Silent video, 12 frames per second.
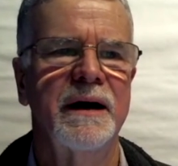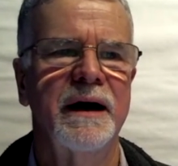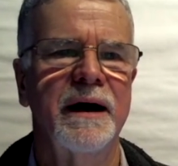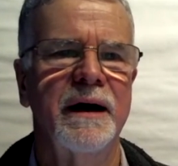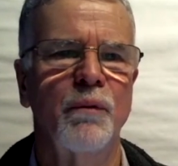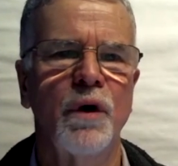
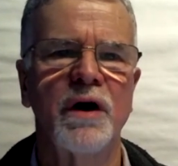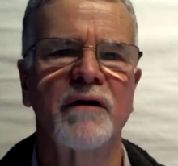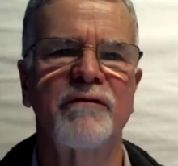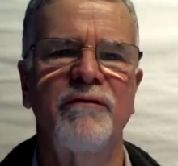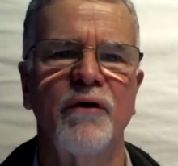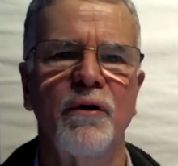work
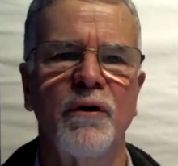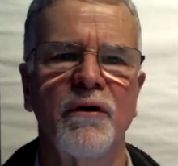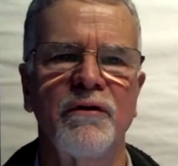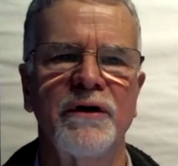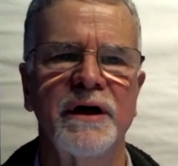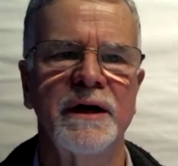for
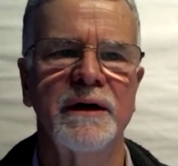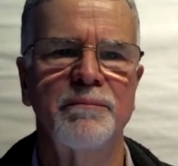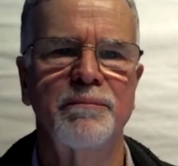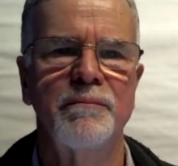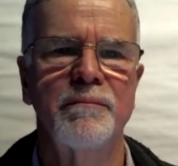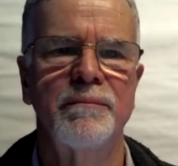the
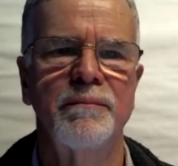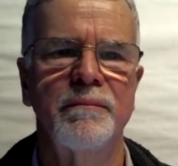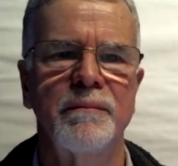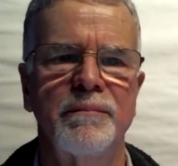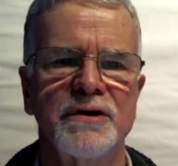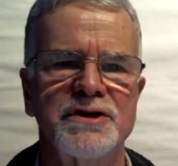
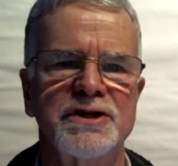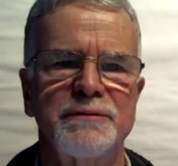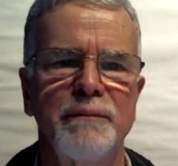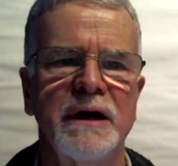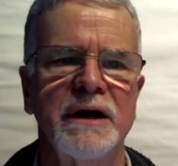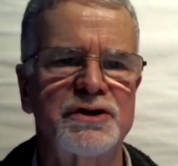British
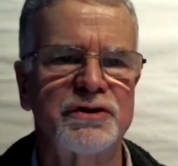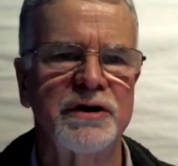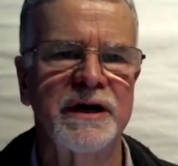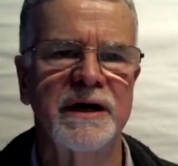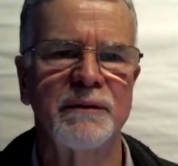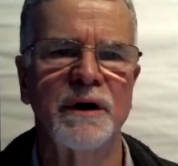
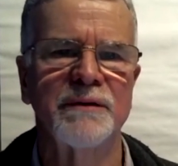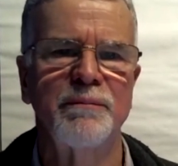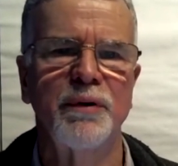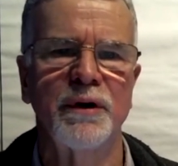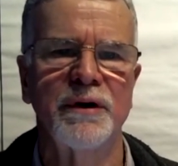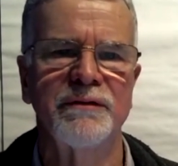military at one
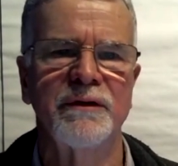point,